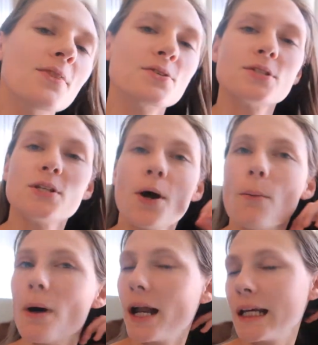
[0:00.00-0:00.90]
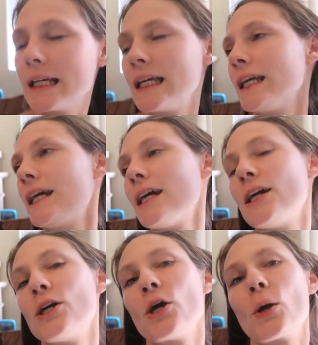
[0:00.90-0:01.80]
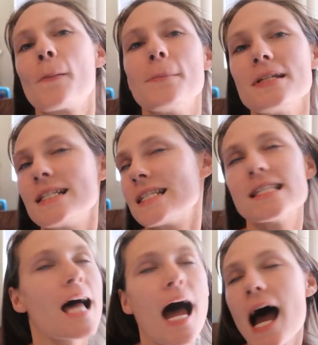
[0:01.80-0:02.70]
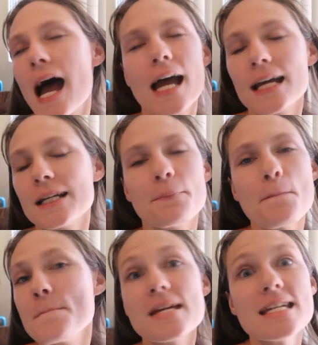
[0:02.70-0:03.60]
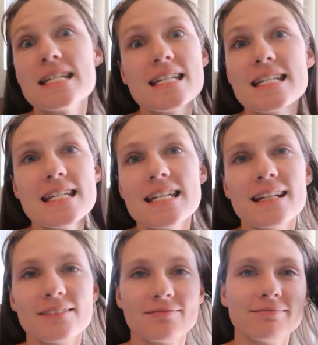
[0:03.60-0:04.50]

There's nobody here beside me.